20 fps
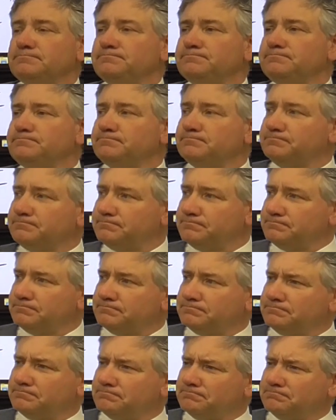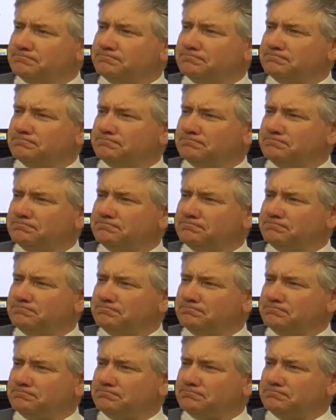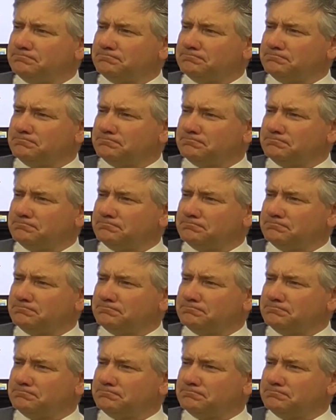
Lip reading: Nothing is said.